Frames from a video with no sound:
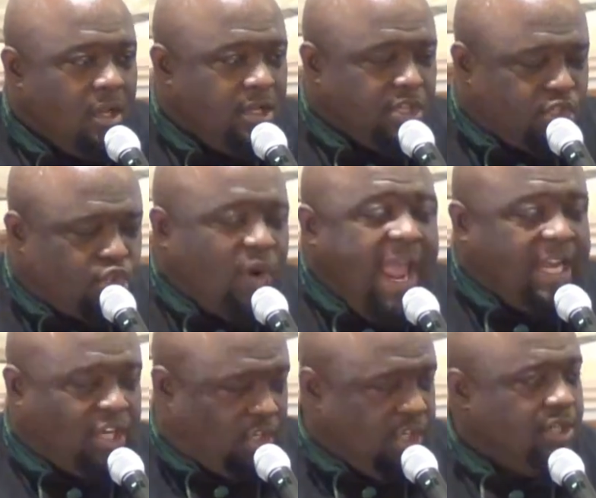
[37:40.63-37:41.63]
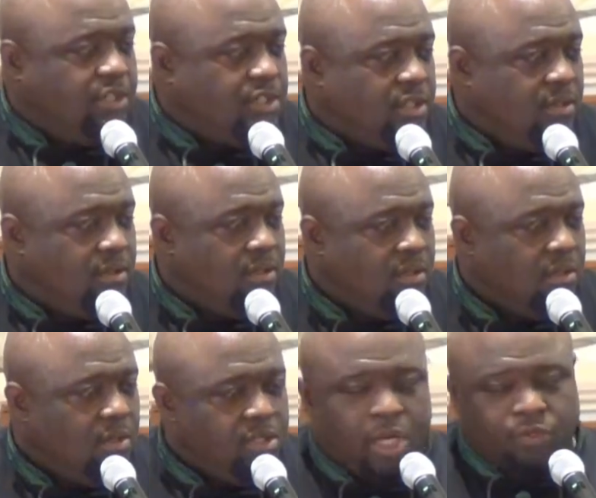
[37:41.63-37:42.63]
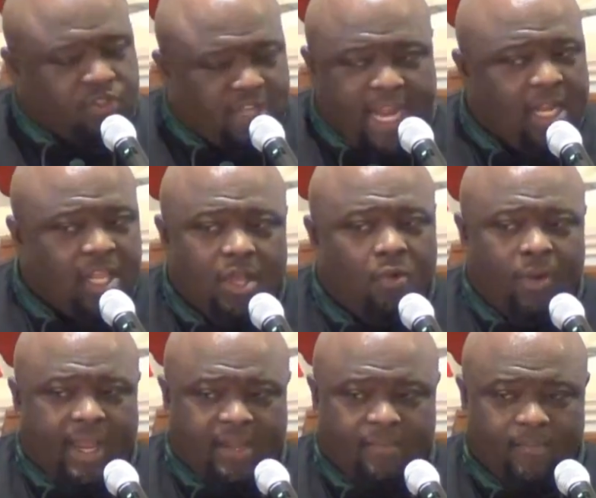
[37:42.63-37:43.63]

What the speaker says: distractions don't stand in your way.